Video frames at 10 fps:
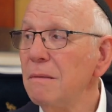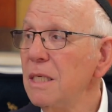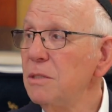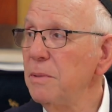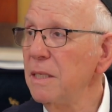
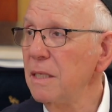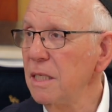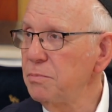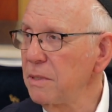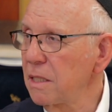
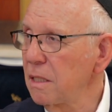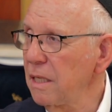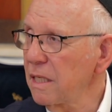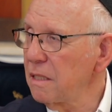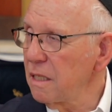He's been
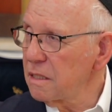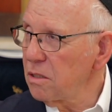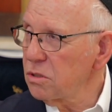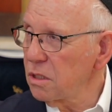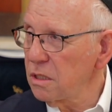collecting
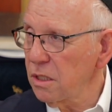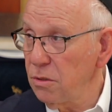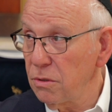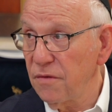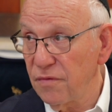Social
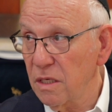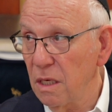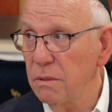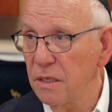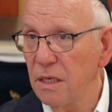Security for a
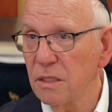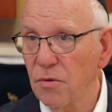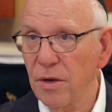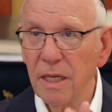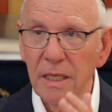couple of years
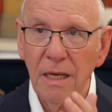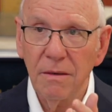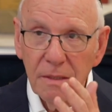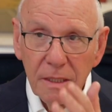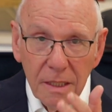already
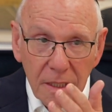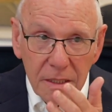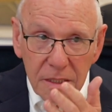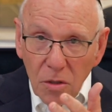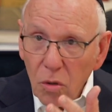now. Yeah,
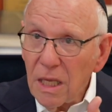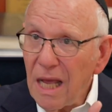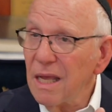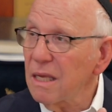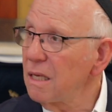he's an old
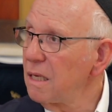guy.